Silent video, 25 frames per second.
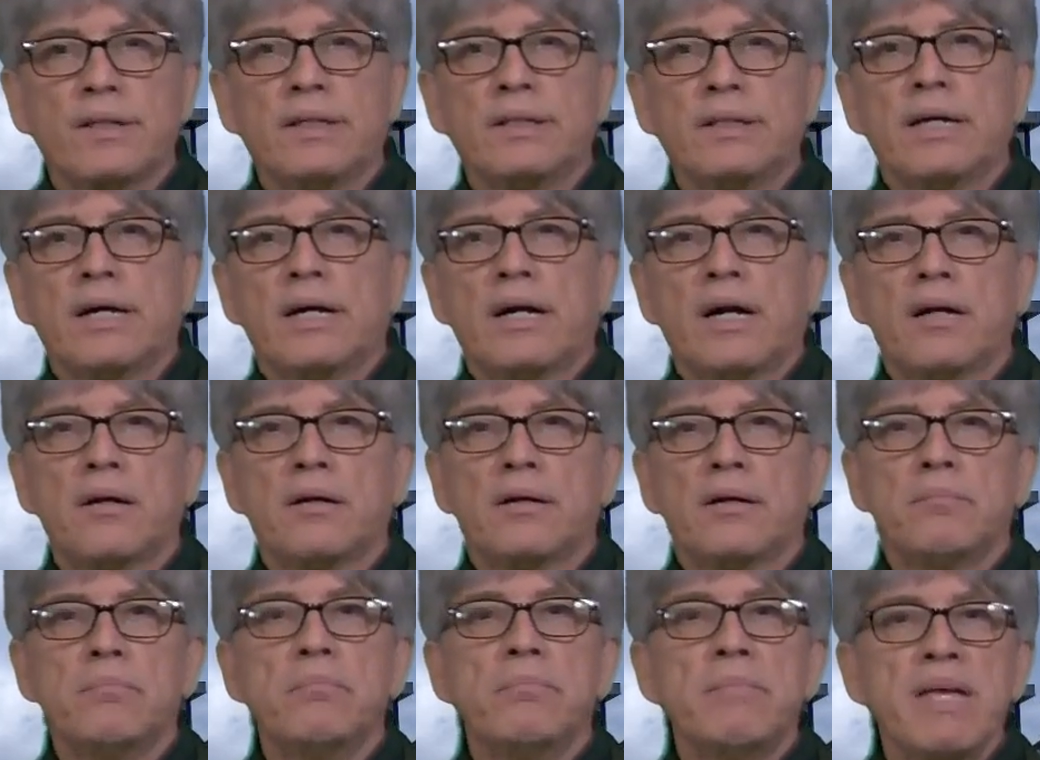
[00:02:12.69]
They are
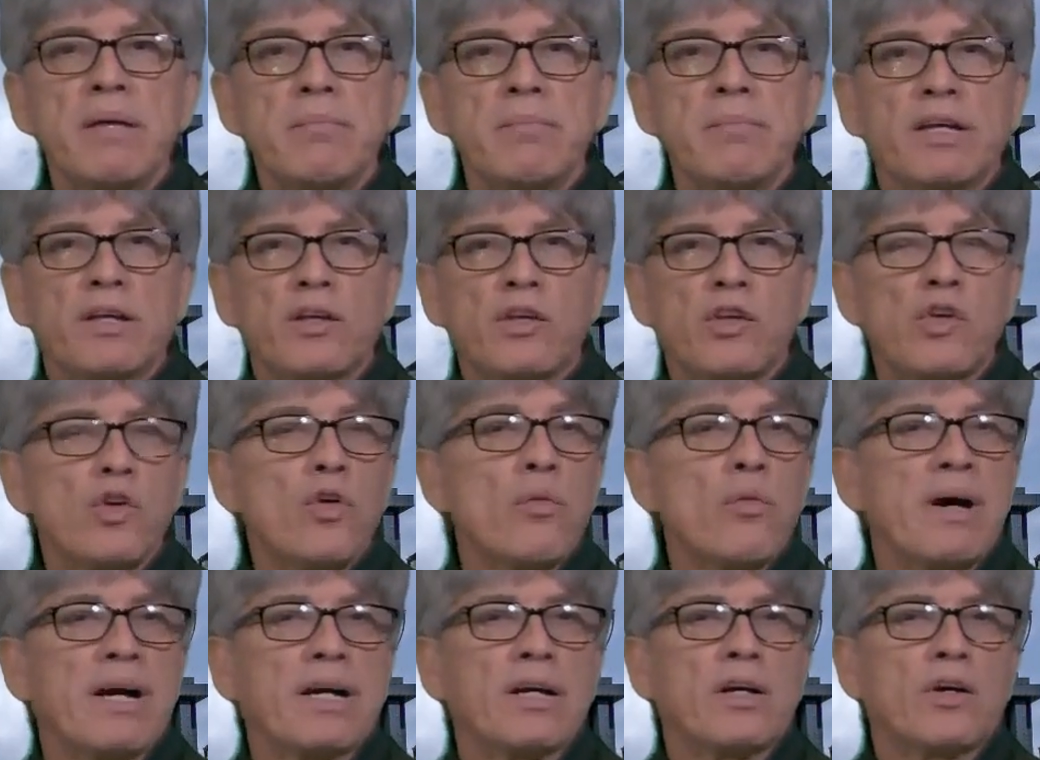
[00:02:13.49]
mimic
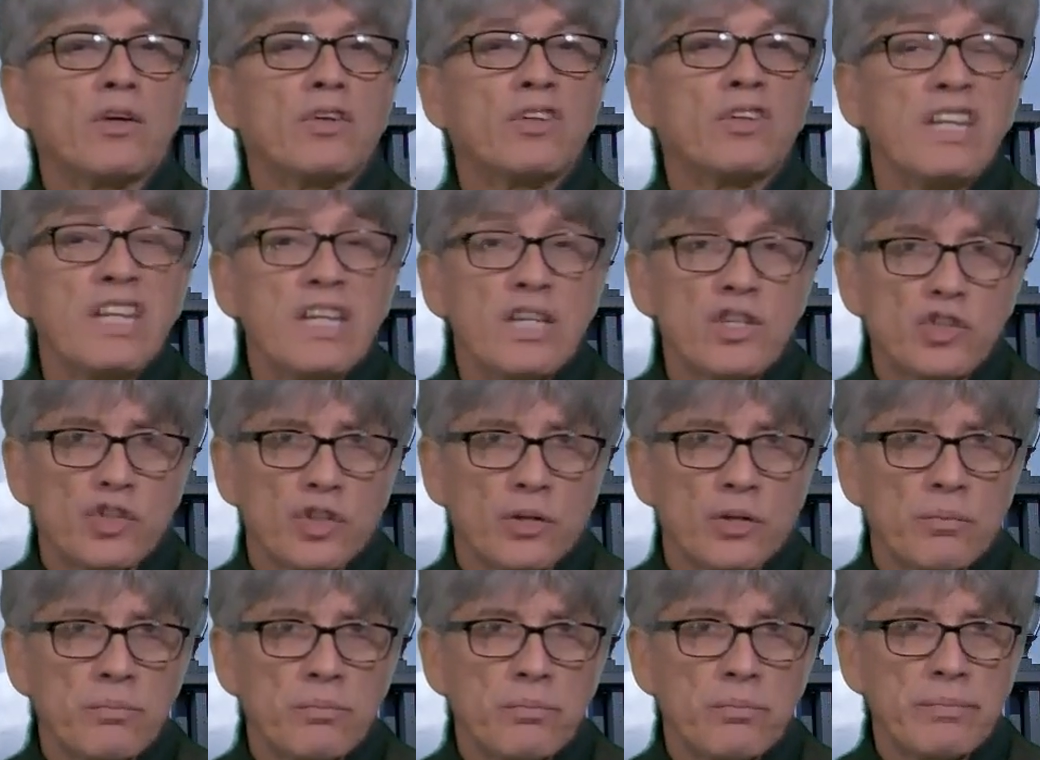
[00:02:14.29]
human
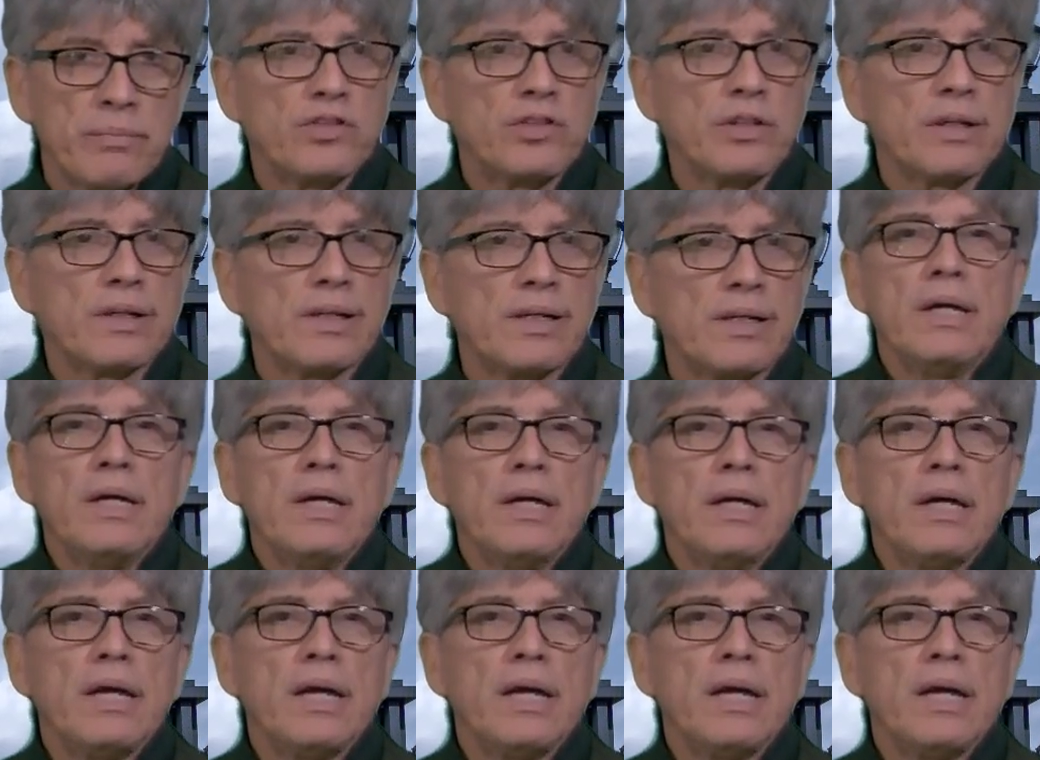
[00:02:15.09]
cognition, basically.